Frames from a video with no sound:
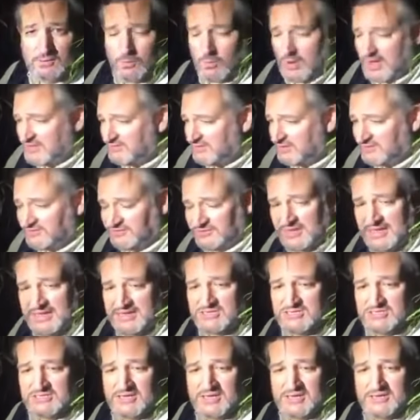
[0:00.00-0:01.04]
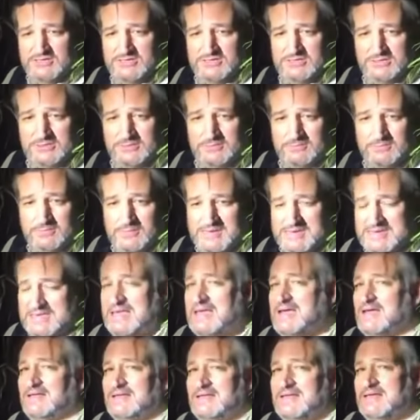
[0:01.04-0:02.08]
waving flashlights,
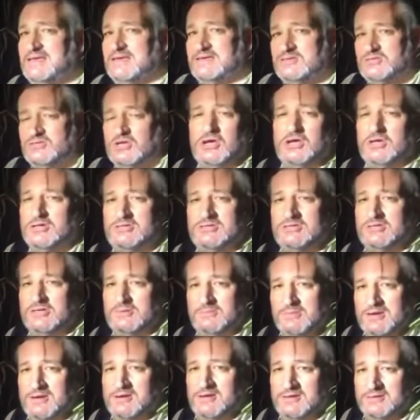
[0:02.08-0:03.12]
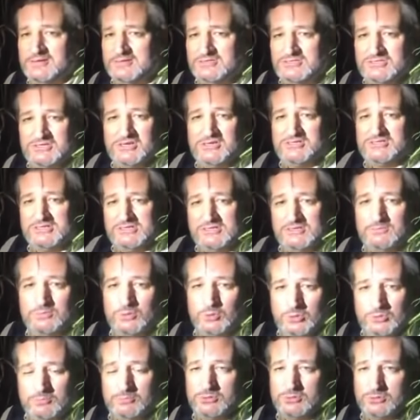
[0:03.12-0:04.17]
yelling and taunting Americans, taunting the
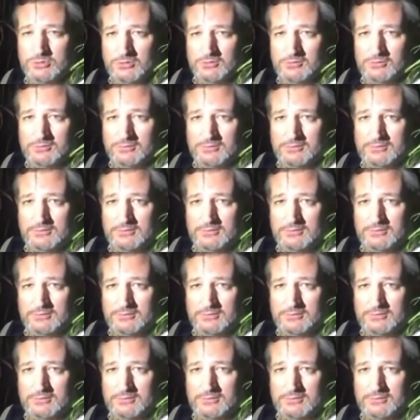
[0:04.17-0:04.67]
Border Patrol,